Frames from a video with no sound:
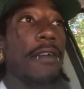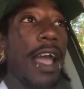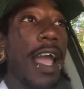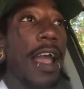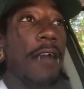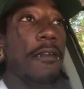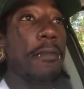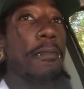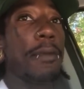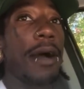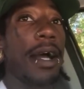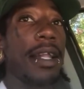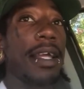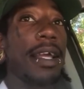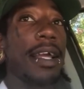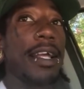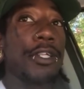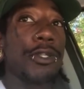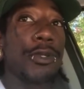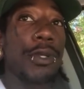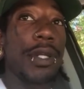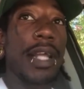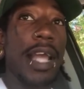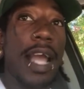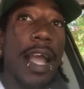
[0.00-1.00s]
everybody and
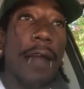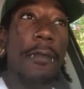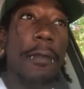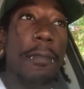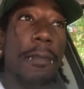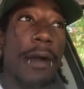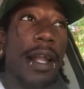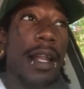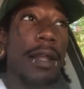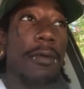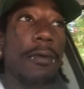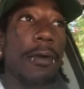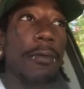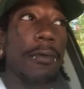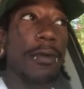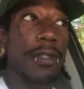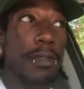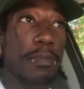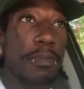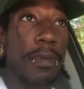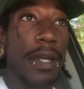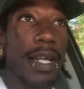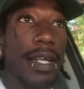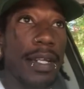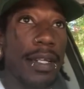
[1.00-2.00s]
treat everybody with
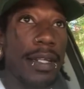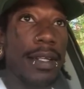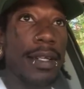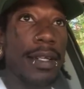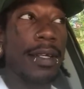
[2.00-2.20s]
respect